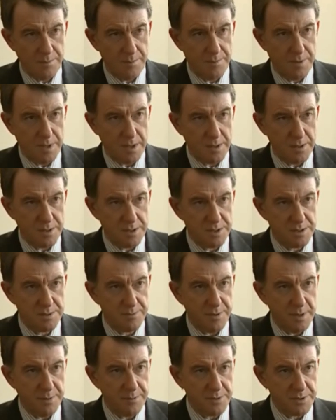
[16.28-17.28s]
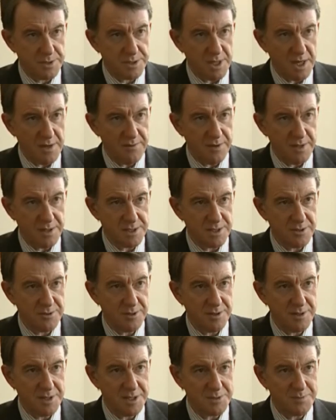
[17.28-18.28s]
Because people's savings are
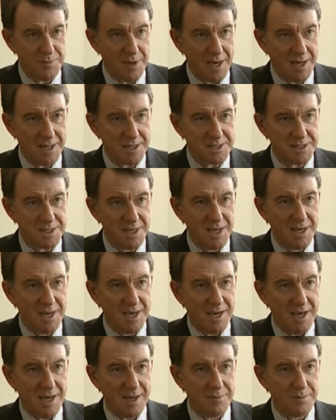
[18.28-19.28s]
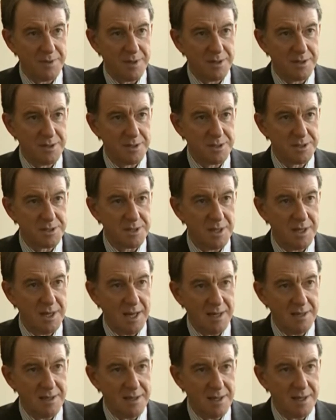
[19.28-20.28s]
in these banks, and because the
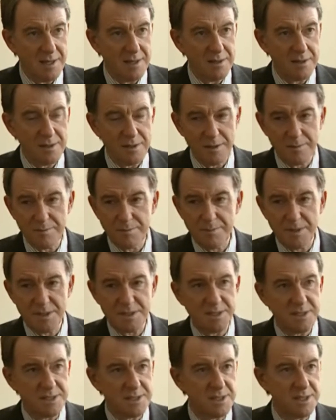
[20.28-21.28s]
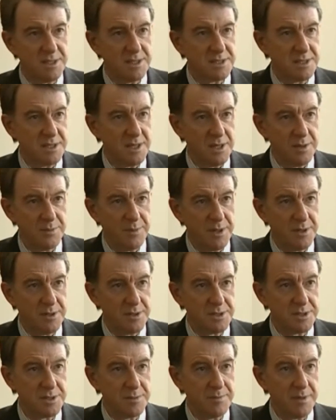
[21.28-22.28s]
lending that businesses and
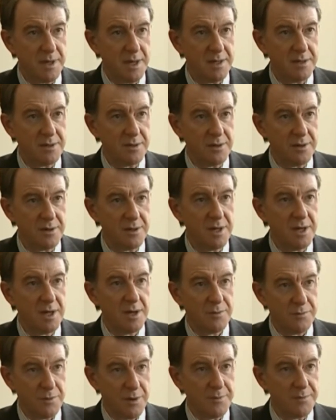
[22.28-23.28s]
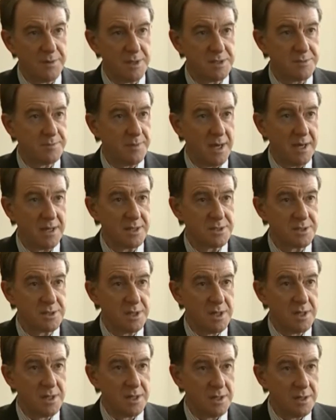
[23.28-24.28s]
homeowners depend on from these banks
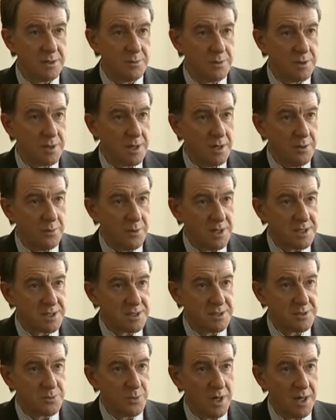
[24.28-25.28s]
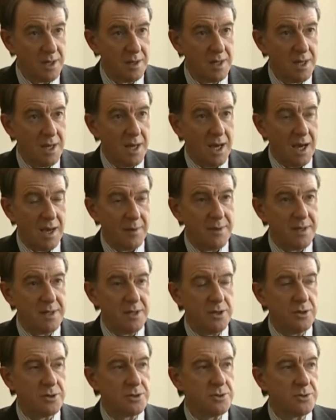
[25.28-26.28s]
would go west as well. I mean,
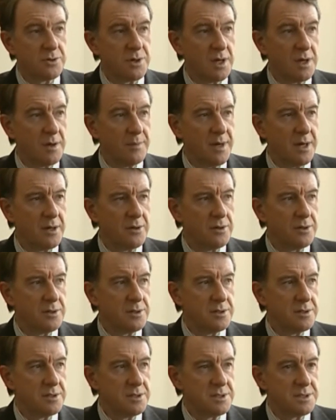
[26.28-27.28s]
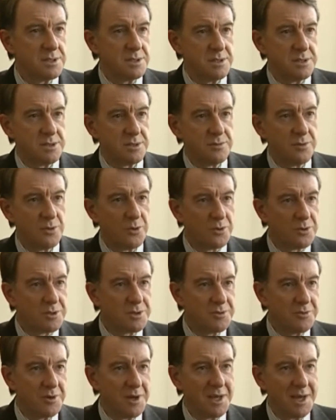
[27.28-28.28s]
you're talking about not sort of
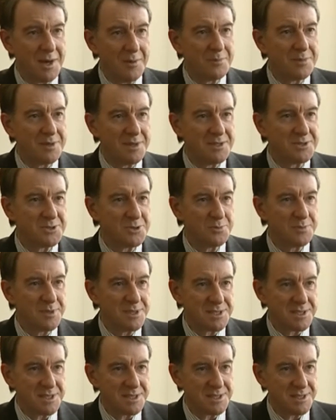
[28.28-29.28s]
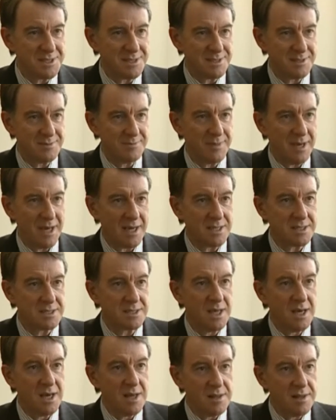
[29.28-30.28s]
ordinary companies or businesses in banks.
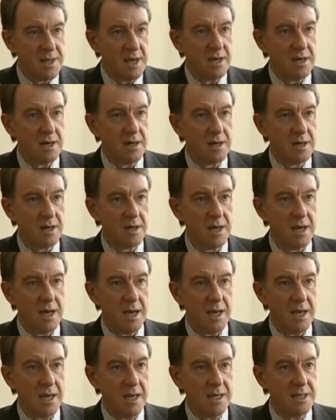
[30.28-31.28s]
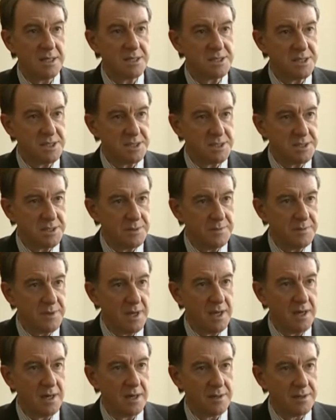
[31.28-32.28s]
They are a system.
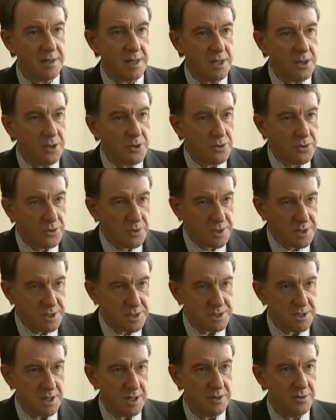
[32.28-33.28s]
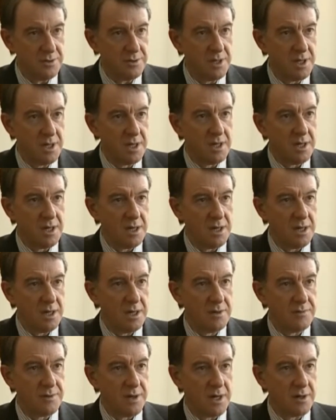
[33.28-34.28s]
They are the cornerstone
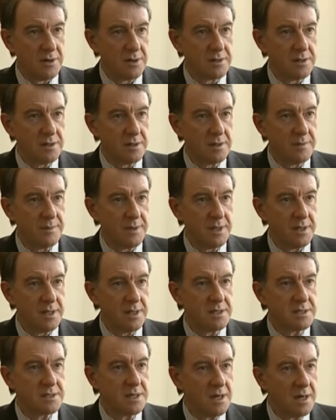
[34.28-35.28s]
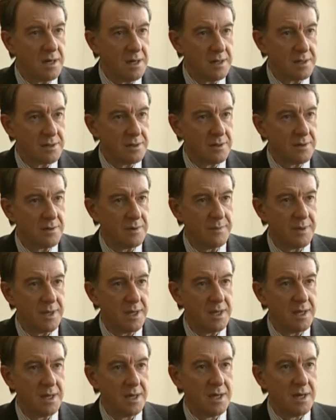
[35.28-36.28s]
of our economy. The entire
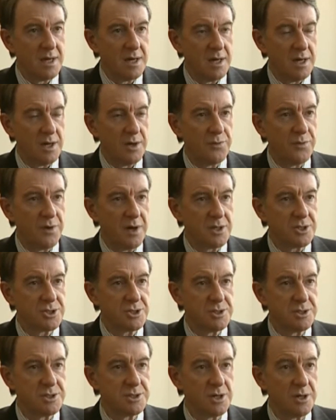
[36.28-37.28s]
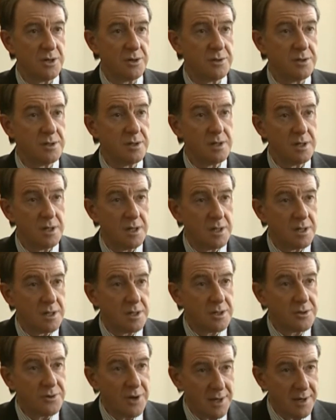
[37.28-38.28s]
economy functions on
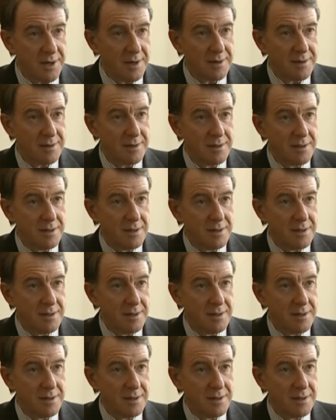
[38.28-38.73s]
credit.